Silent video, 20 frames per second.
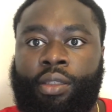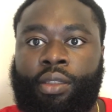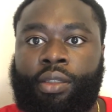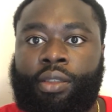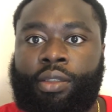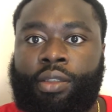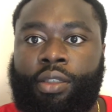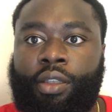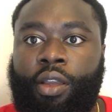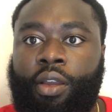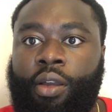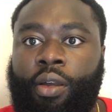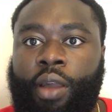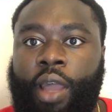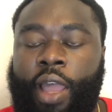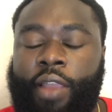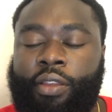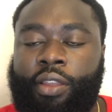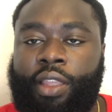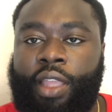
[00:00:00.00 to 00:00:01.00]
So
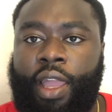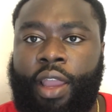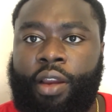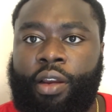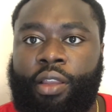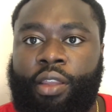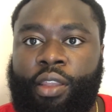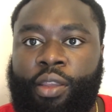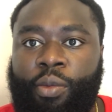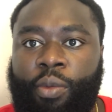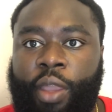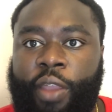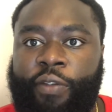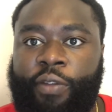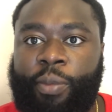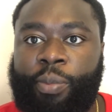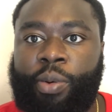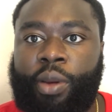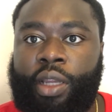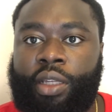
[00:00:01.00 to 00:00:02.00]
after that early wave
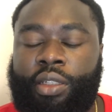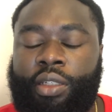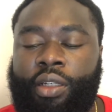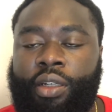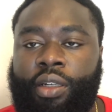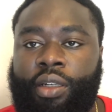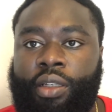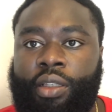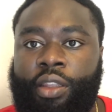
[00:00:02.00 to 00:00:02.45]
of pressure,